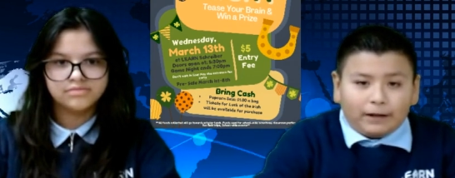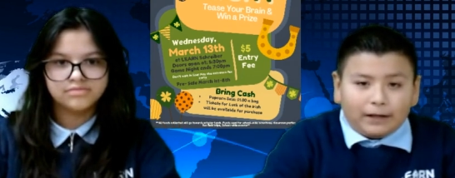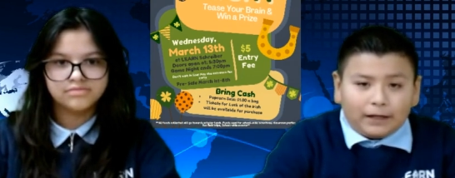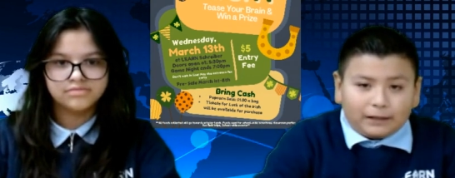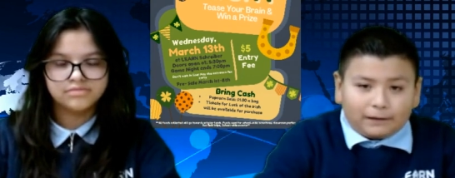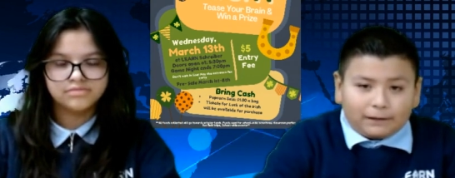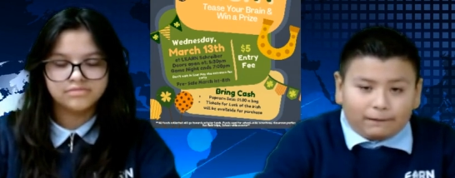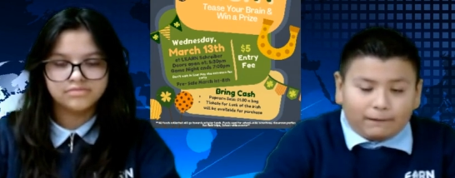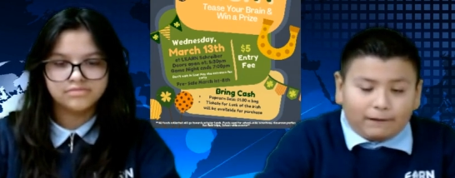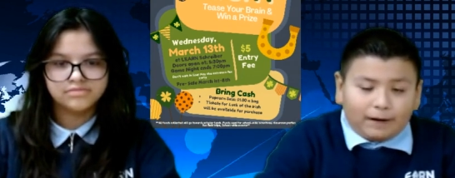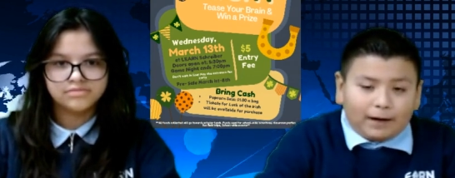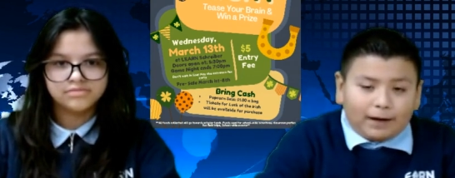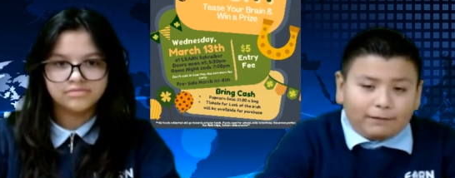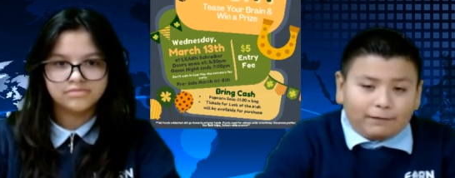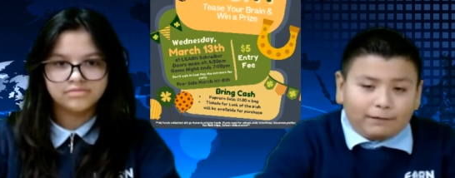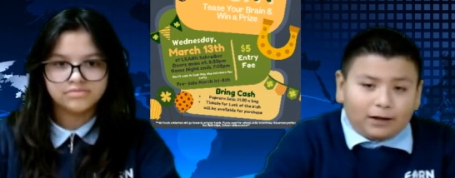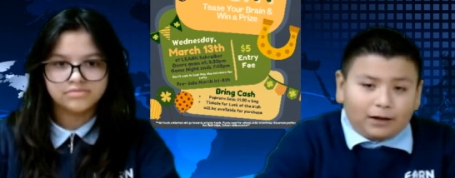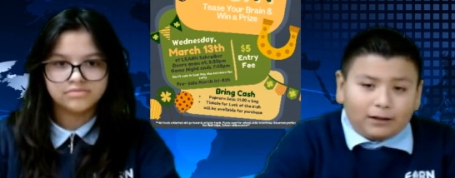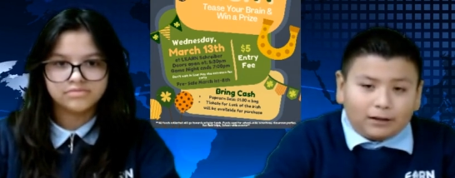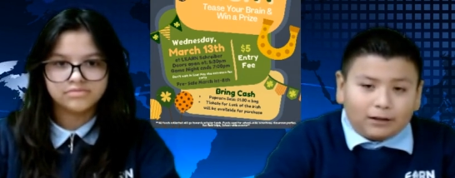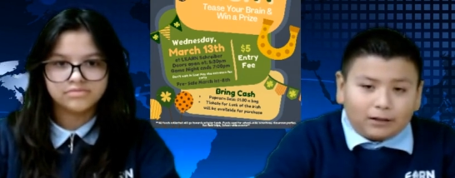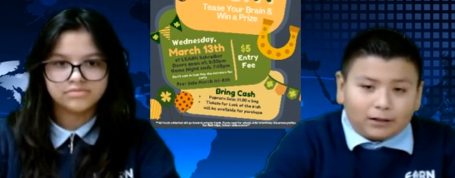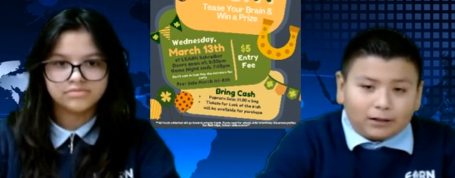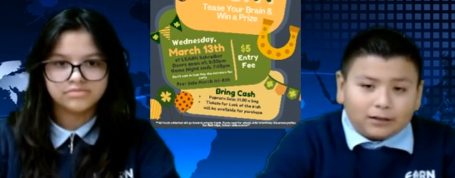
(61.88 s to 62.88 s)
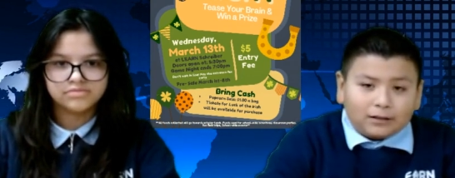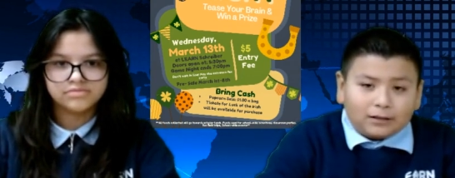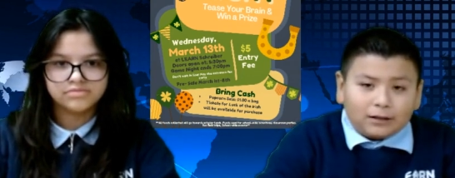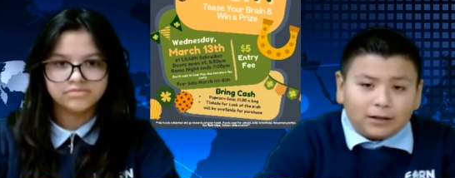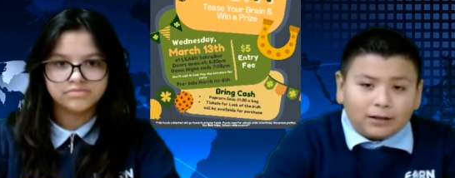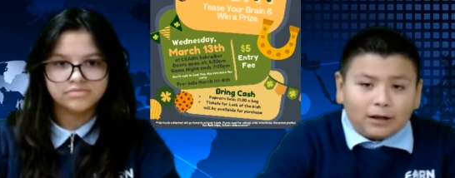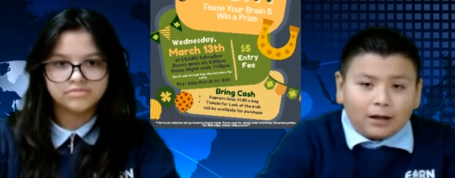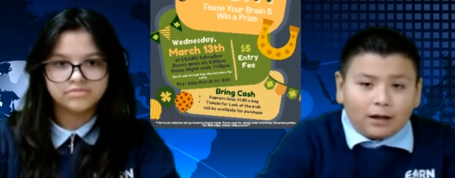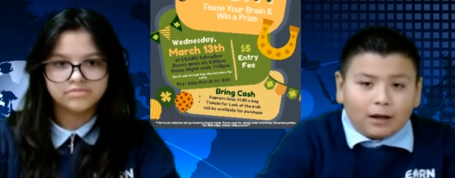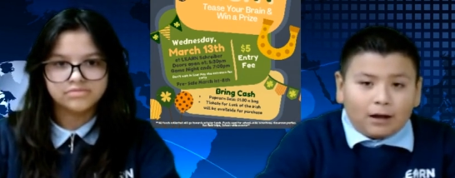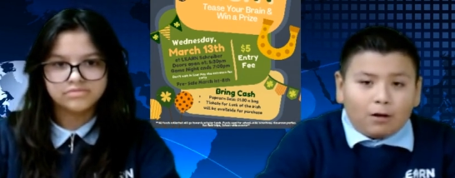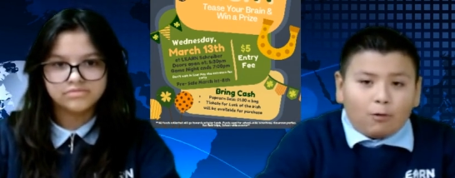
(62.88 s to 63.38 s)
Speaker 1: is $5,
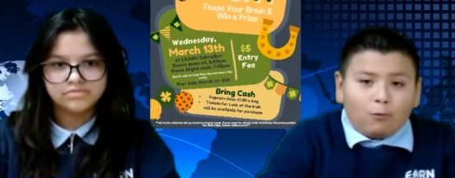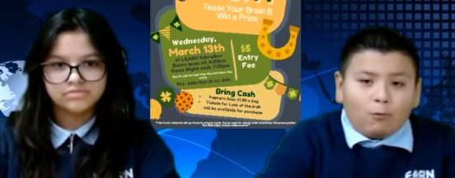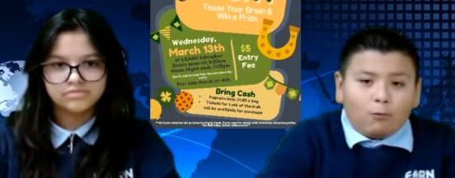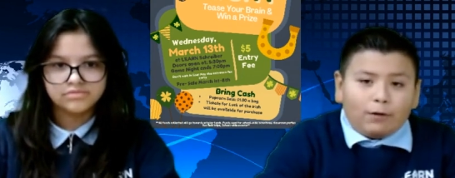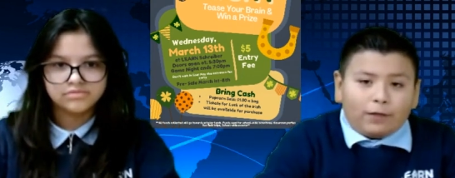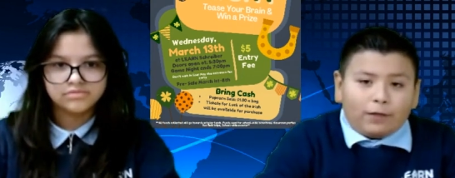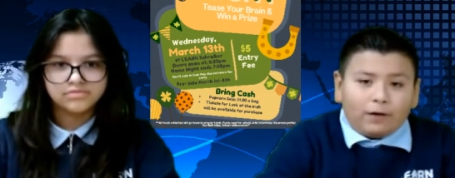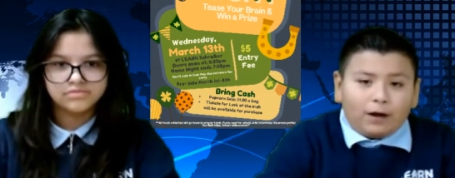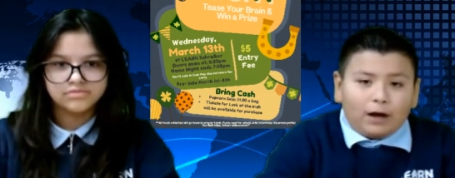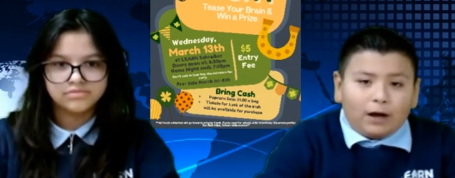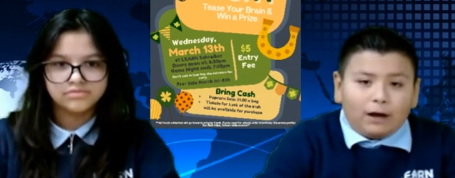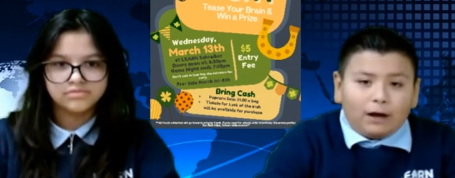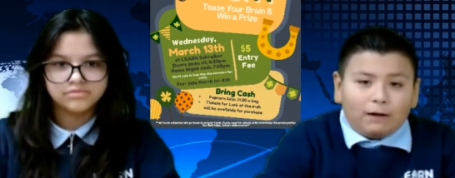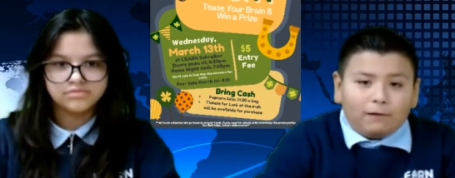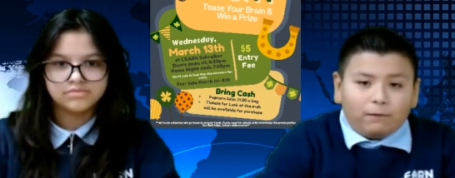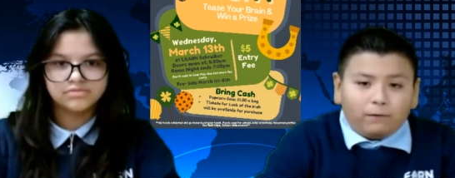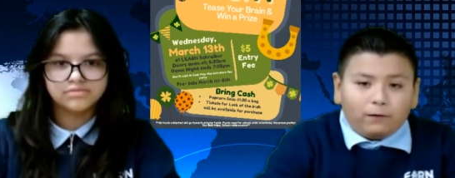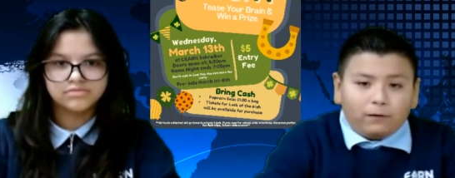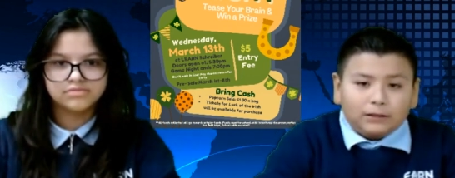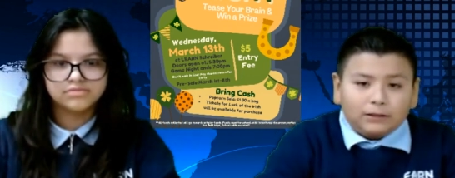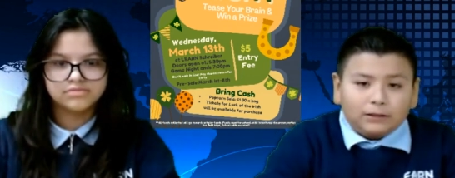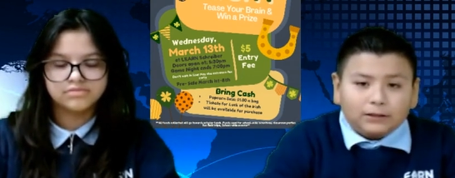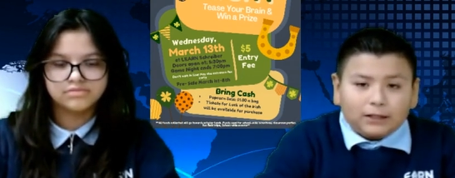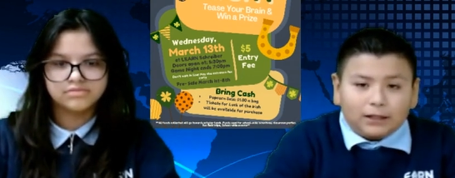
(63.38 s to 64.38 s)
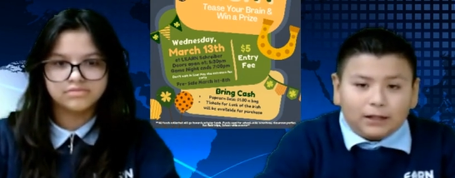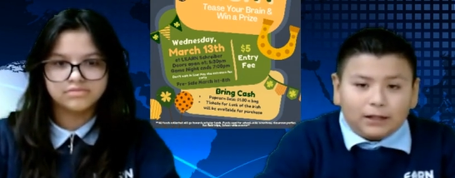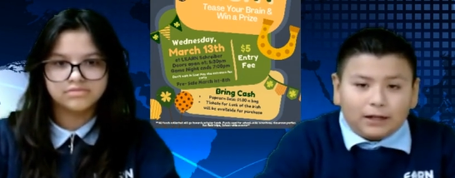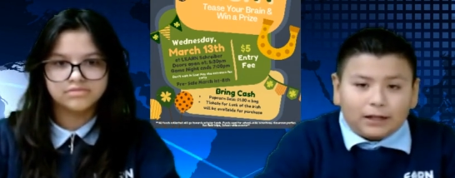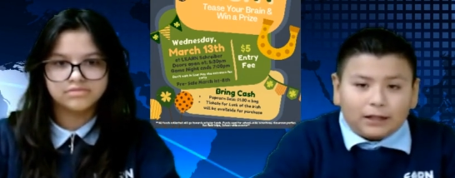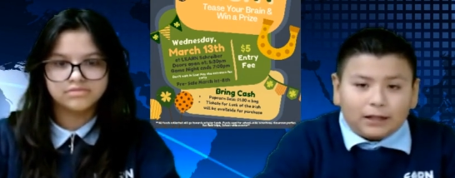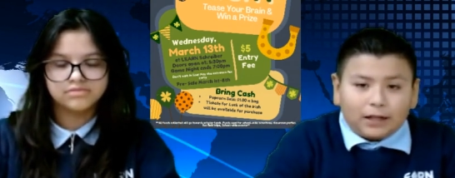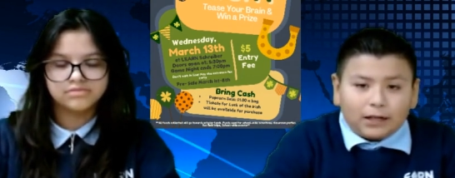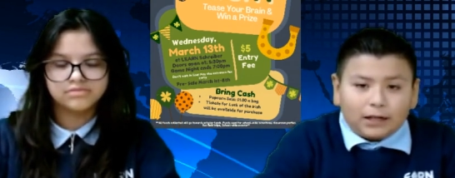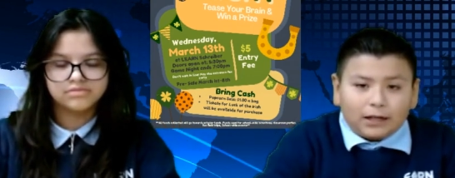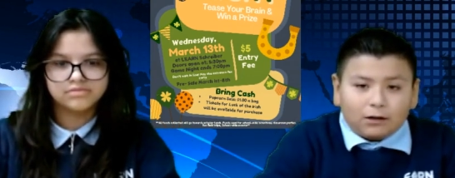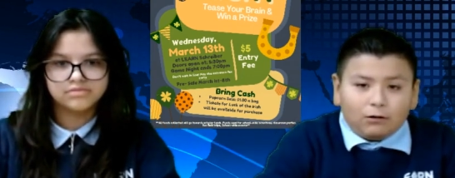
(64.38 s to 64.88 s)
with all funds
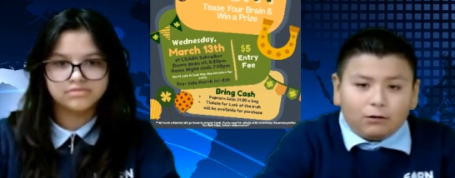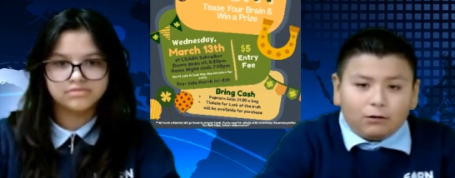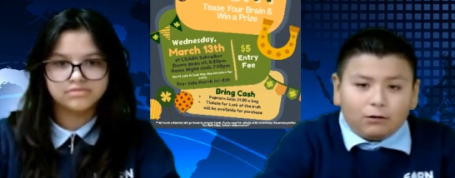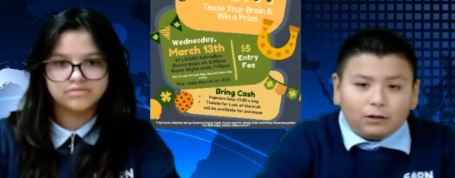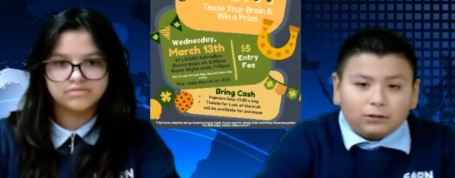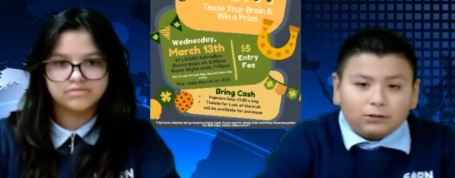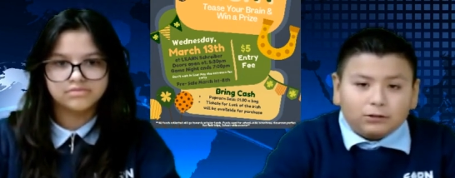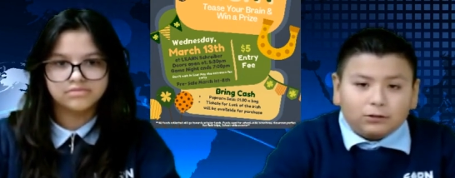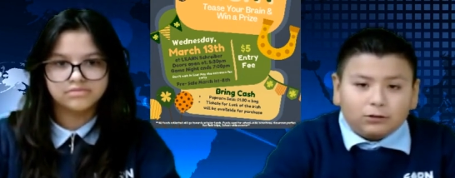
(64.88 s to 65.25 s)
collected going